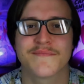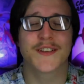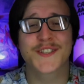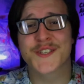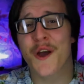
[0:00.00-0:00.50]

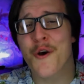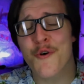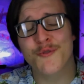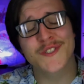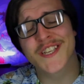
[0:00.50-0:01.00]

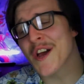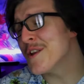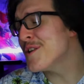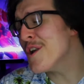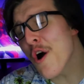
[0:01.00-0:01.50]
So, to
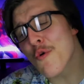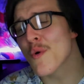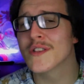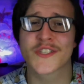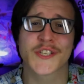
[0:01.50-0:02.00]
no
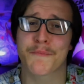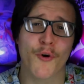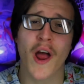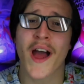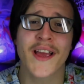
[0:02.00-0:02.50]
one's
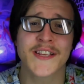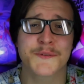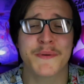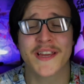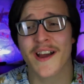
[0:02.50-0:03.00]

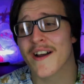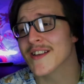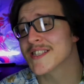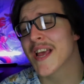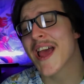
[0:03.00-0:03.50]
surprise,
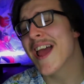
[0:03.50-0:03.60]
because